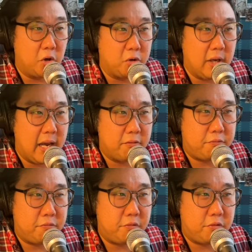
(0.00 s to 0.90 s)
you
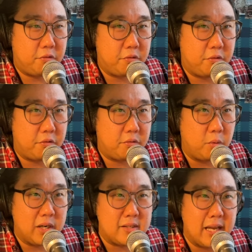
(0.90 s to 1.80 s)
have,
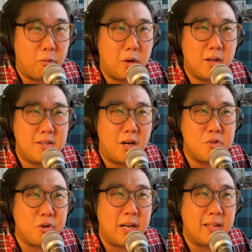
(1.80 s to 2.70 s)
what is that? What is
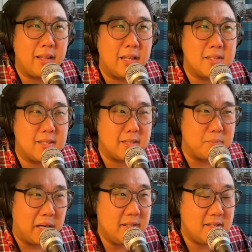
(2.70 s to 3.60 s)
180 days? 6
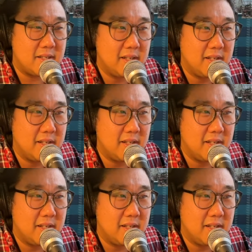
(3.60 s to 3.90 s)
months?